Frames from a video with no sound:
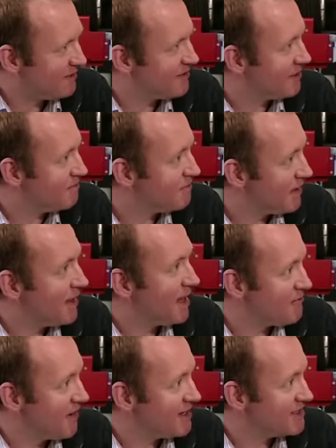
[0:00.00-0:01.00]
if the ply
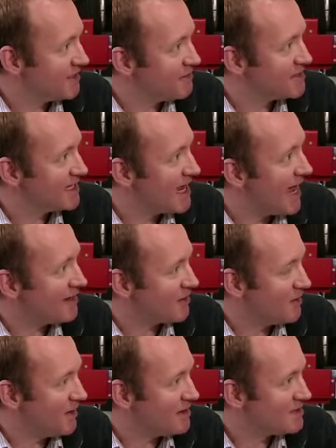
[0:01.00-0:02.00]
rating was
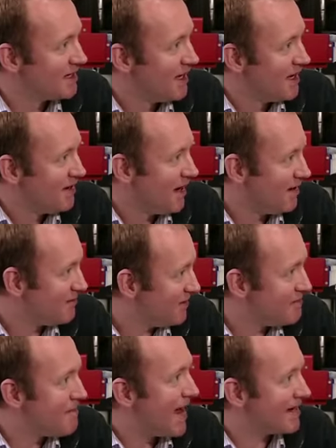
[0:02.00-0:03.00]
inadequate for
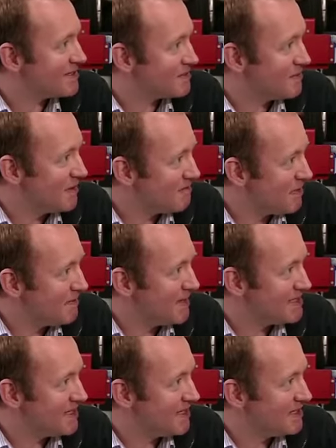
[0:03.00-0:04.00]
the maximum
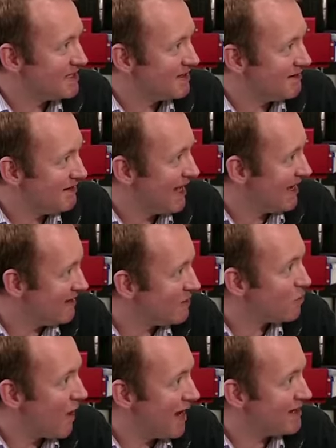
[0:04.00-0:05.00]
permitted
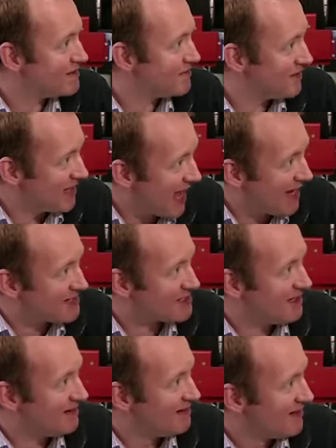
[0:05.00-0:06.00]
laden weight for the axle